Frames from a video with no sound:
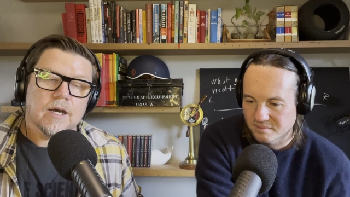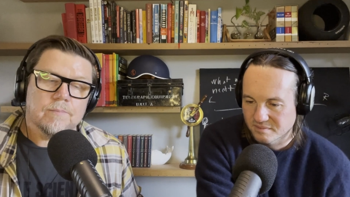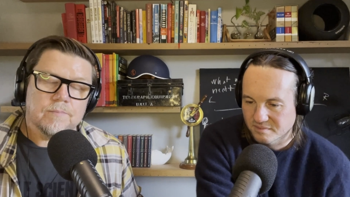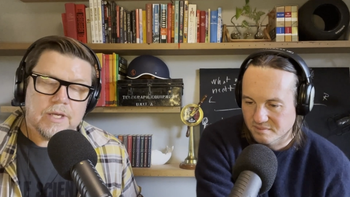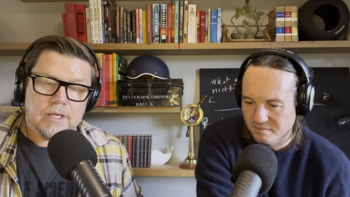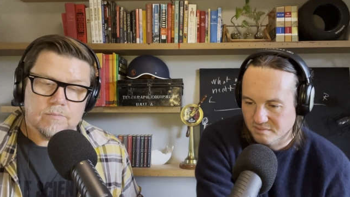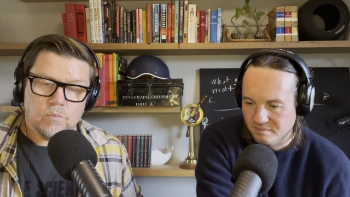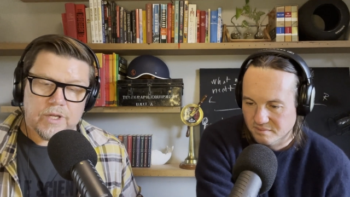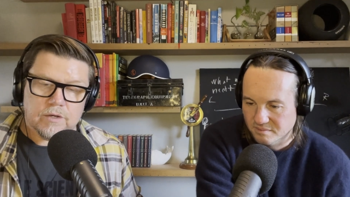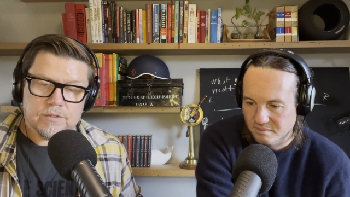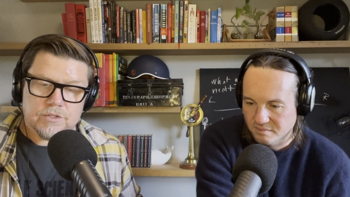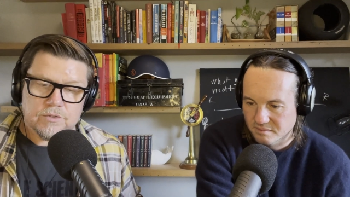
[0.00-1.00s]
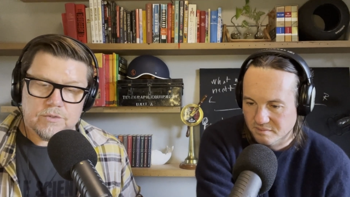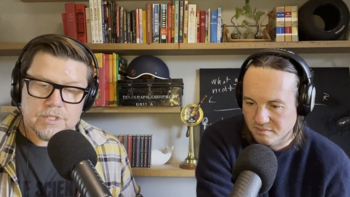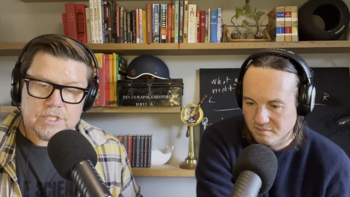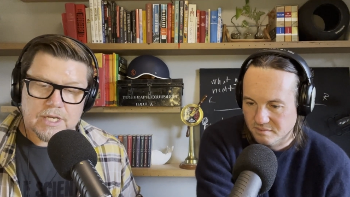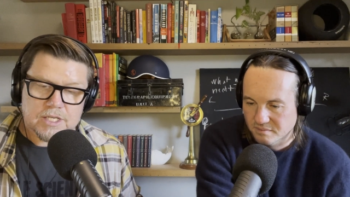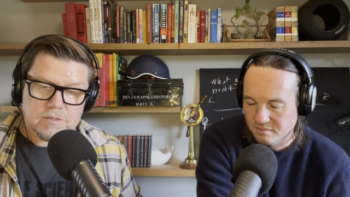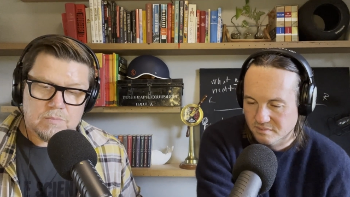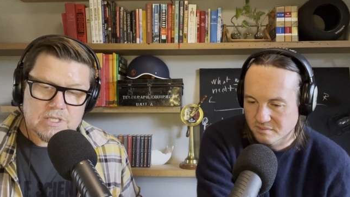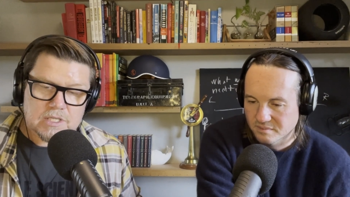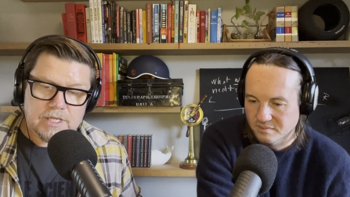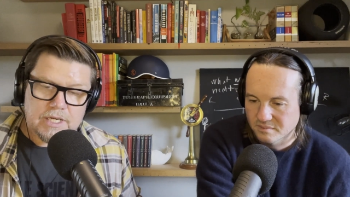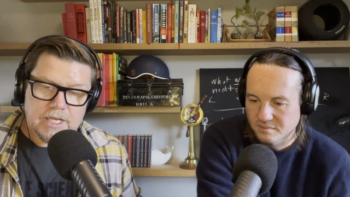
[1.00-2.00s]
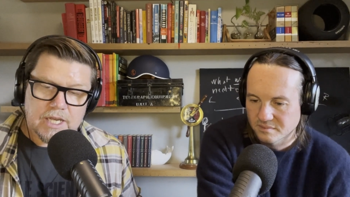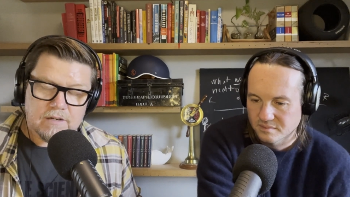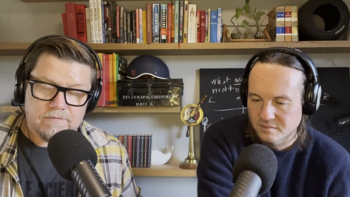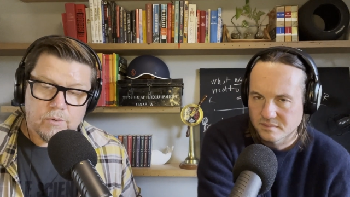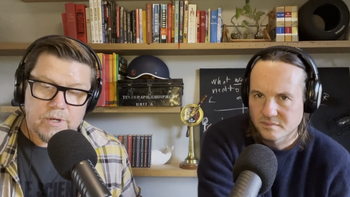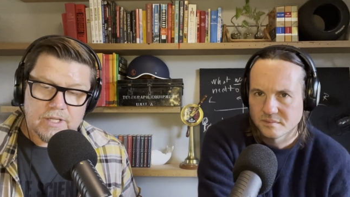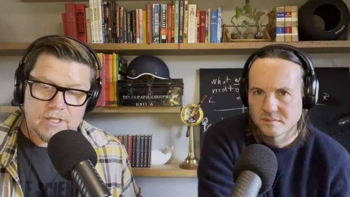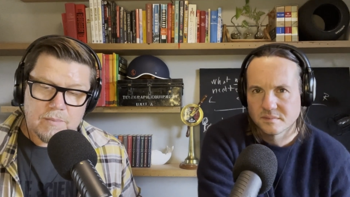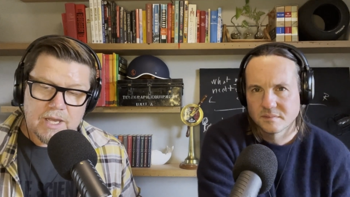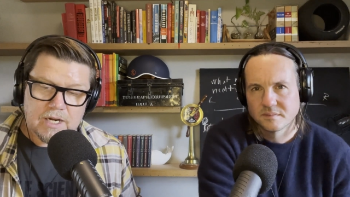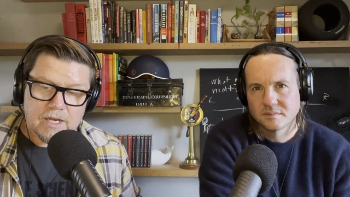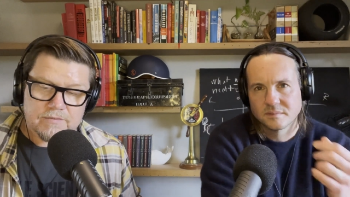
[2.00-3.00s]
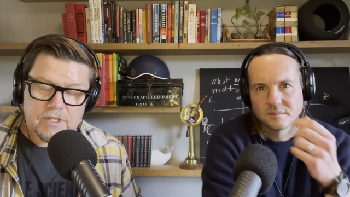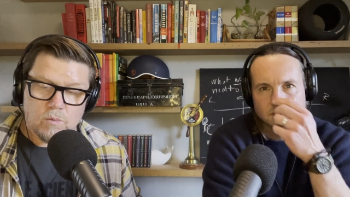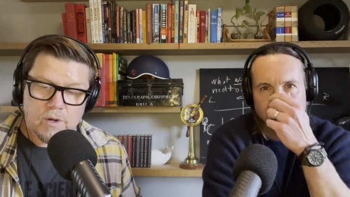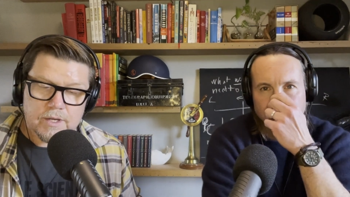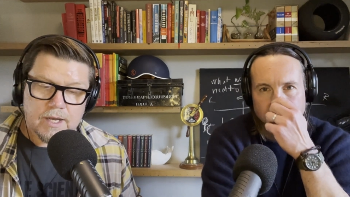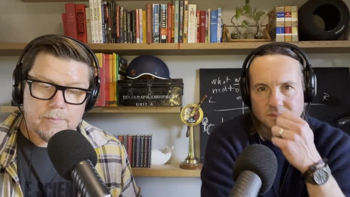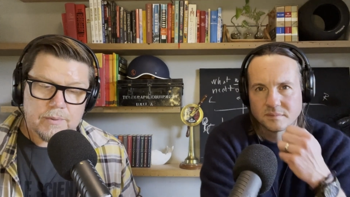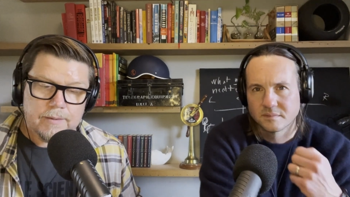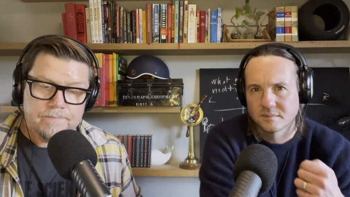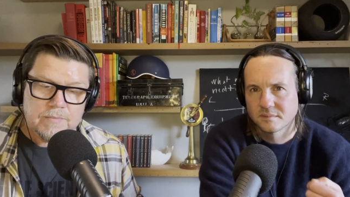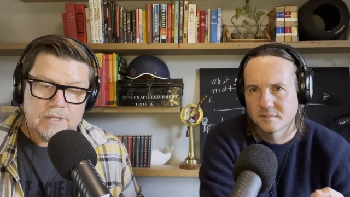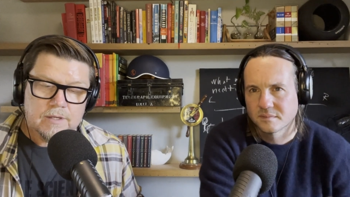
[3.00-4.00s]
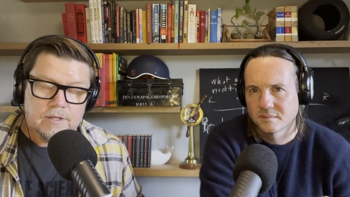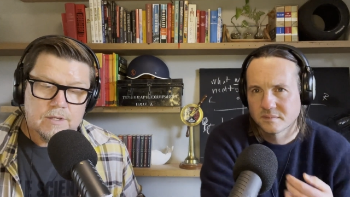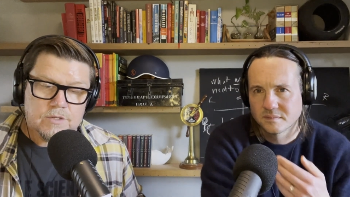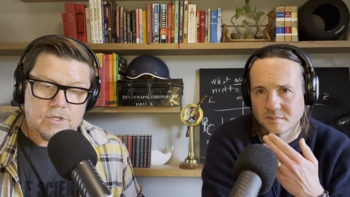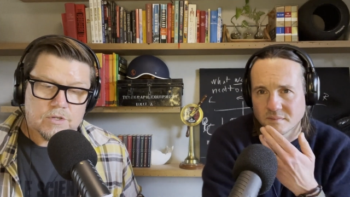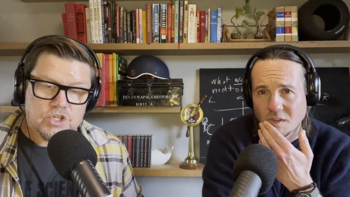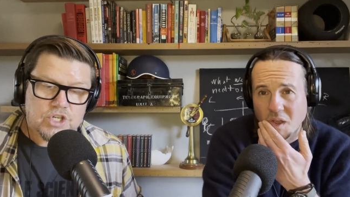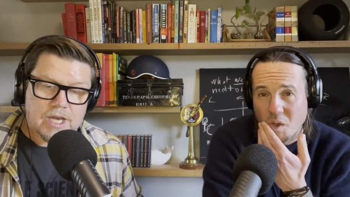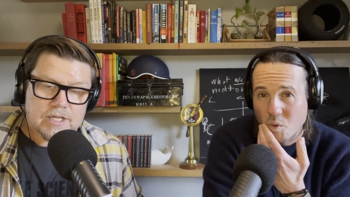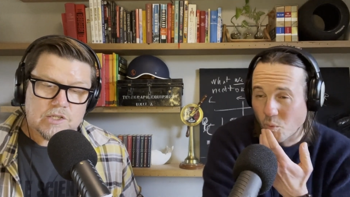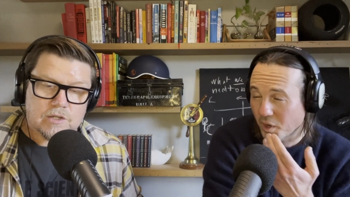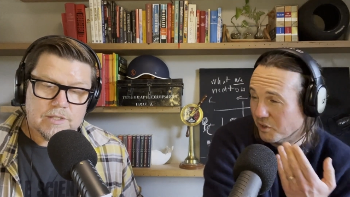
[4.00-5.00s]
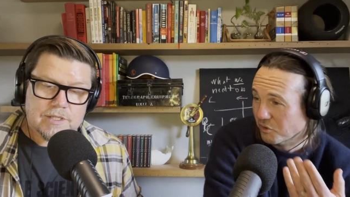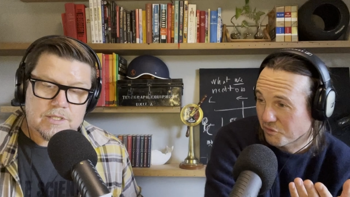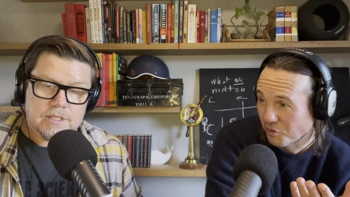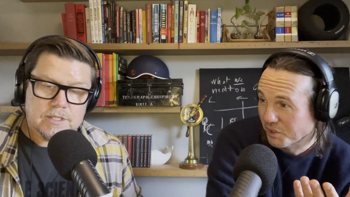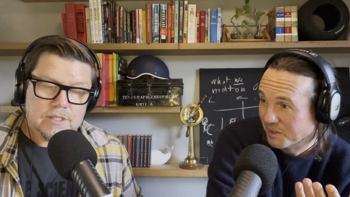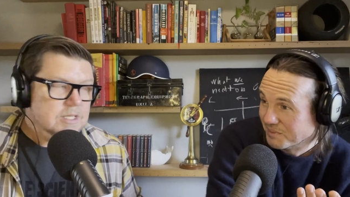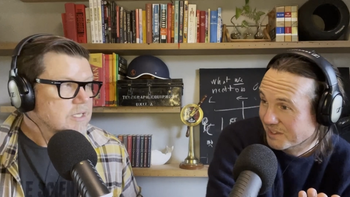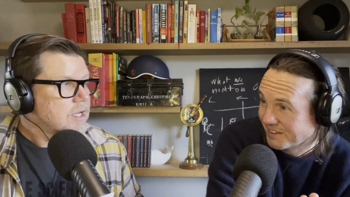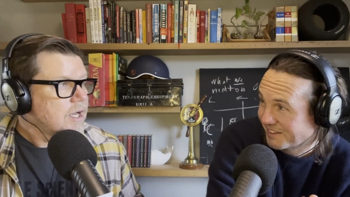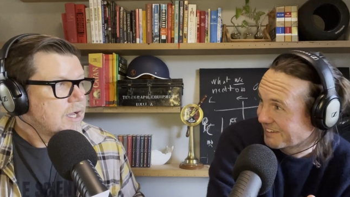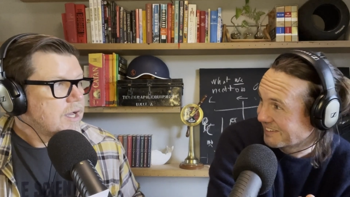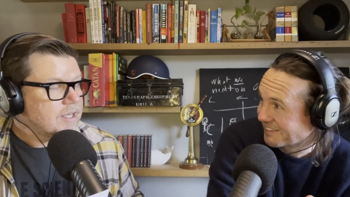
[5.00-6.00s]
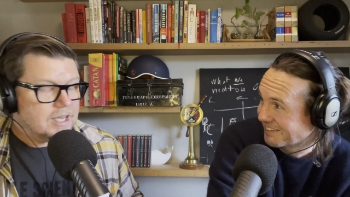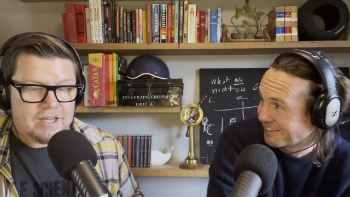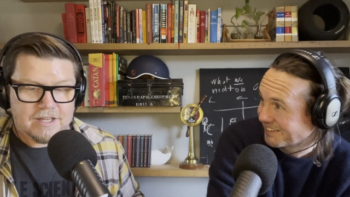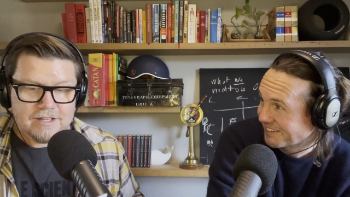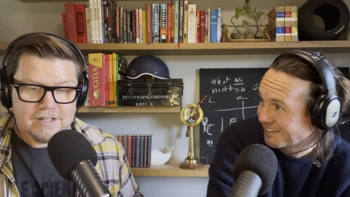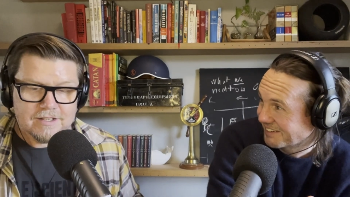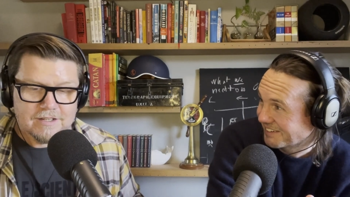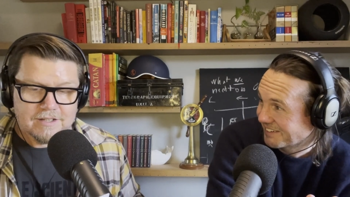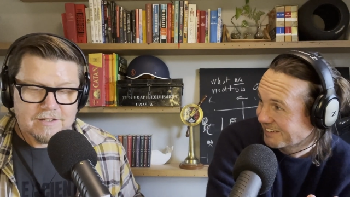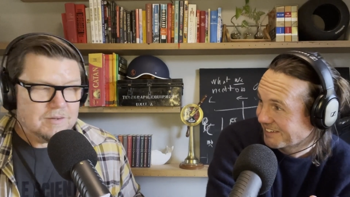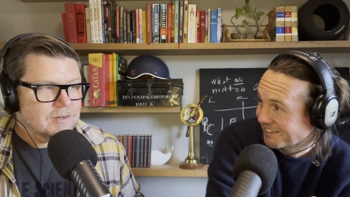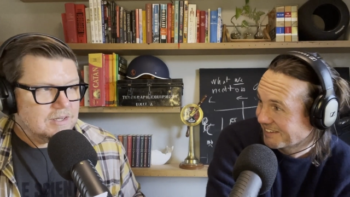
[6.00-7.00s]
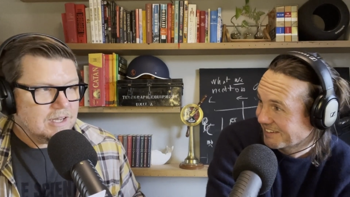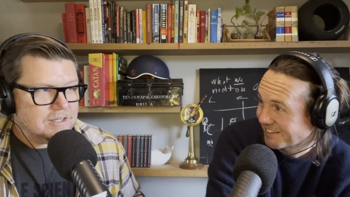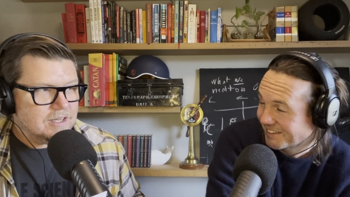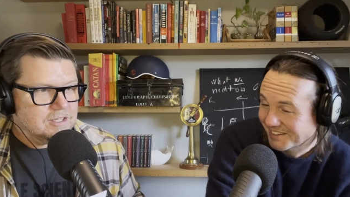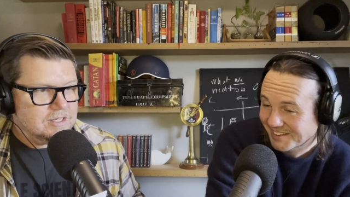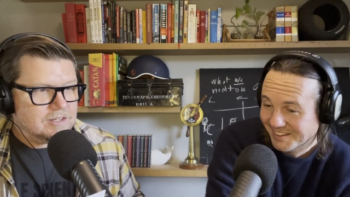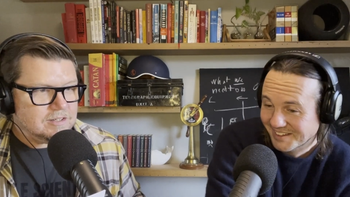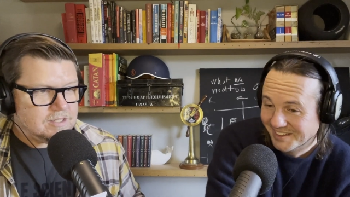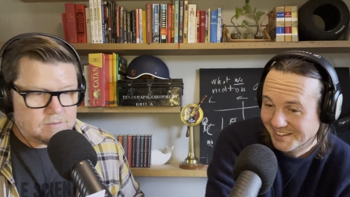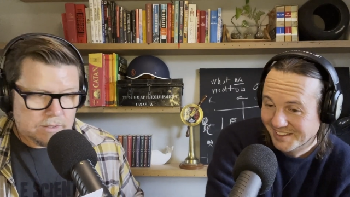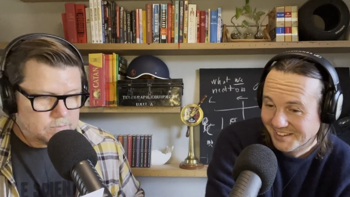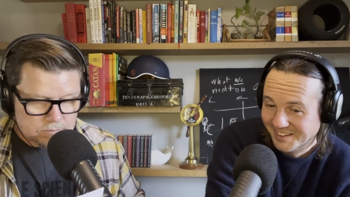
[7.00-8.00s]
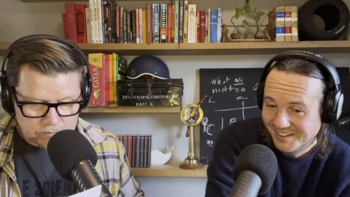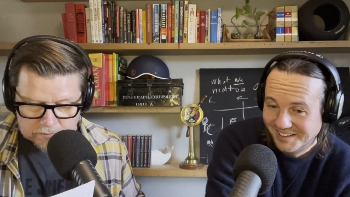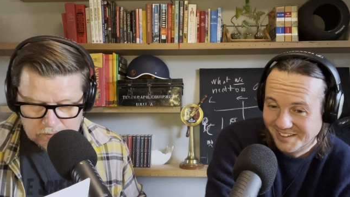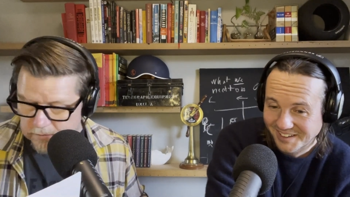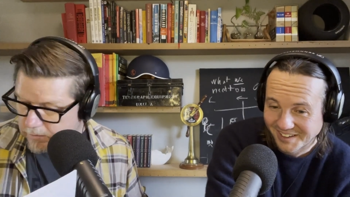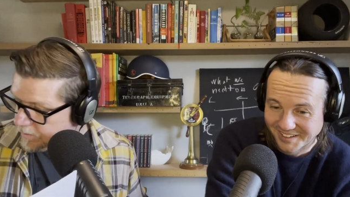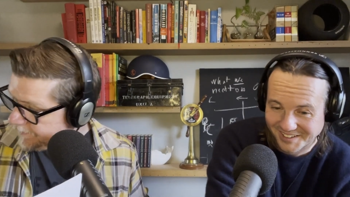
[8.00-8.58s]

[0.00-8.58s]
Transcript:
Speaker 1: um, Ingham went on to discuss misleading and avoiding the man after he woke up. So Shah told. We're going to avoid it. Yeah. Are, are, you the doctor? No, no, no.